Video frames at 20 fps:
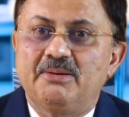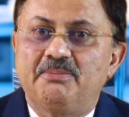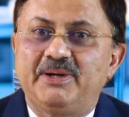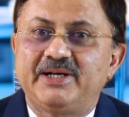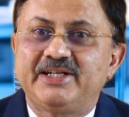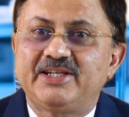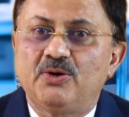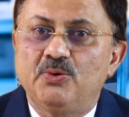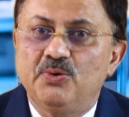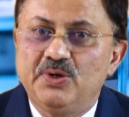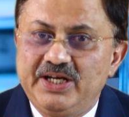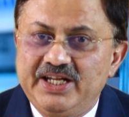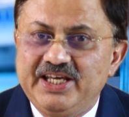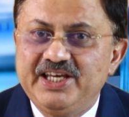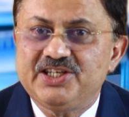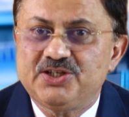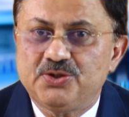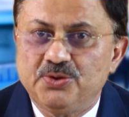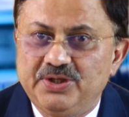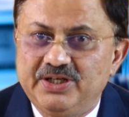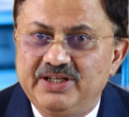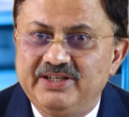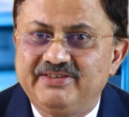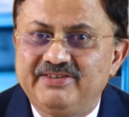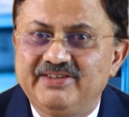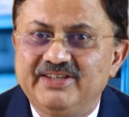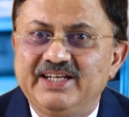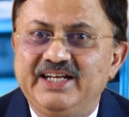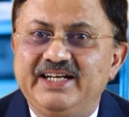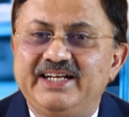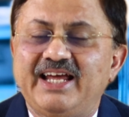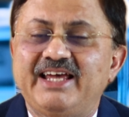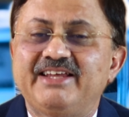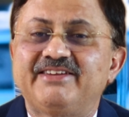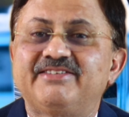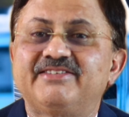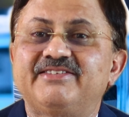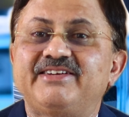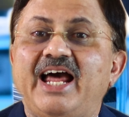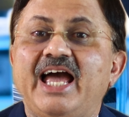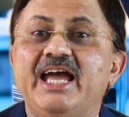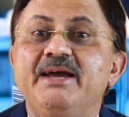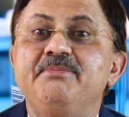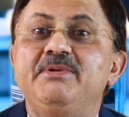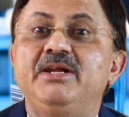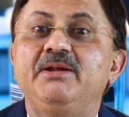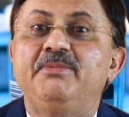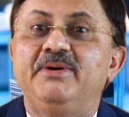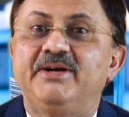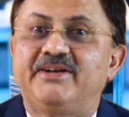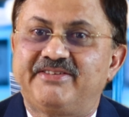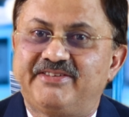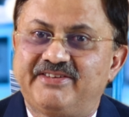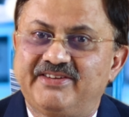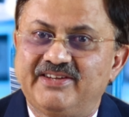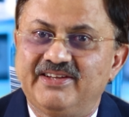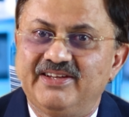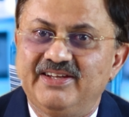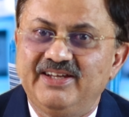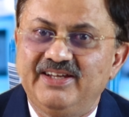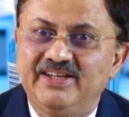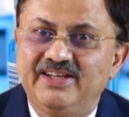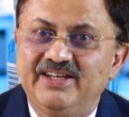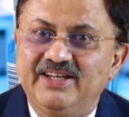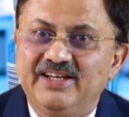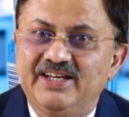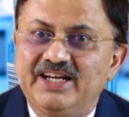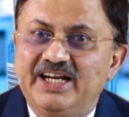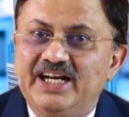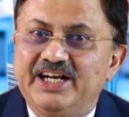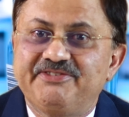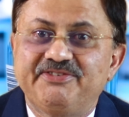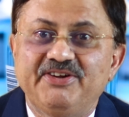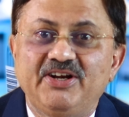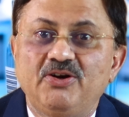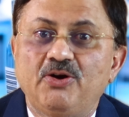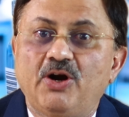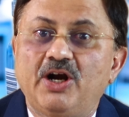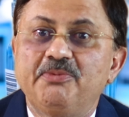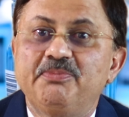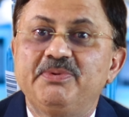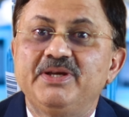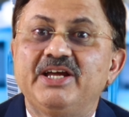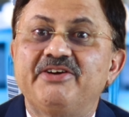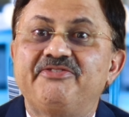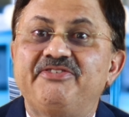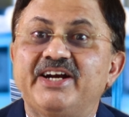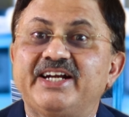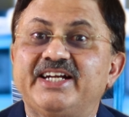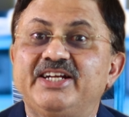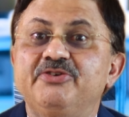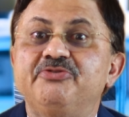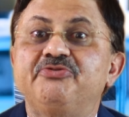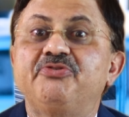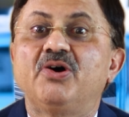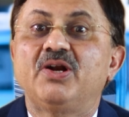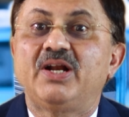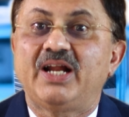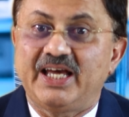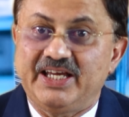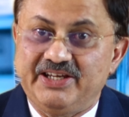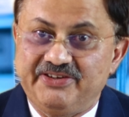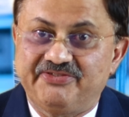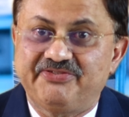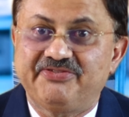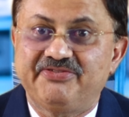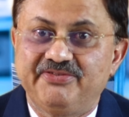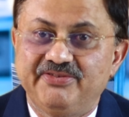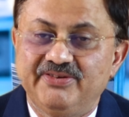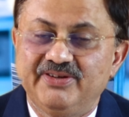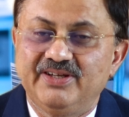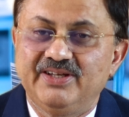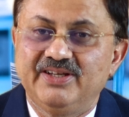But the only issue is it has time limits. It will not be effective for life.